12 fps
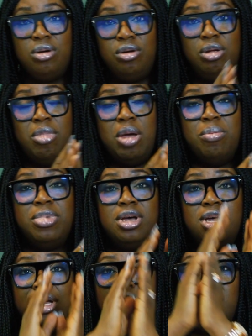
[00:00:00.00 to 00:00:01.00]

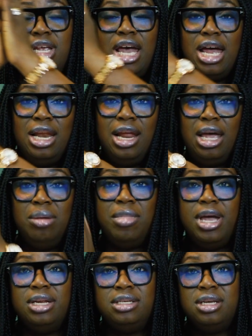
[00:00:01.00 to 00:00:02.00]
remember the
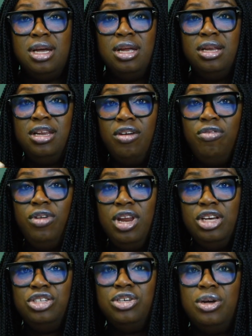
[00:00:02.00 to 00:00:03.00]
alignment,
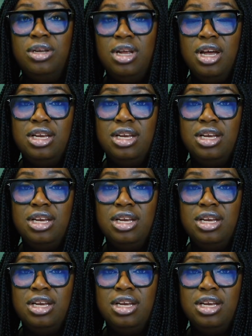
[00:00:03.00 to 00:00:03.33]
definition,